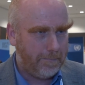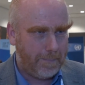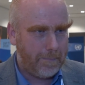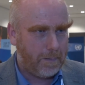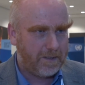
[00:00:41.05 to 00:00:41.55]

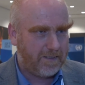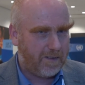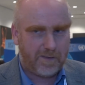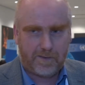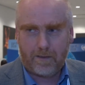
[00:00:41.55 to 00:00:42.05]
people
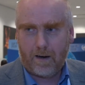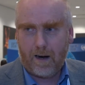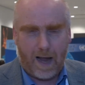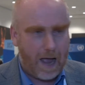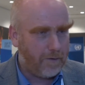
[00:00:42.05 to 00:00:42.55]
just
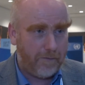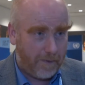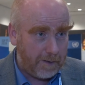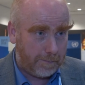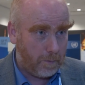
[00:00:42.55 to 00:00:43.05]
have a
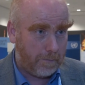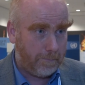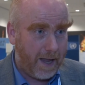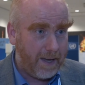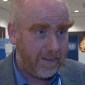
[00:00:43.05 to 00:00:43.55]
Facebook
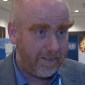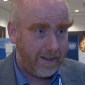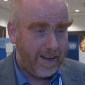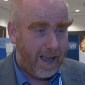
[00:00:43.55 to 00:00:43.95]
page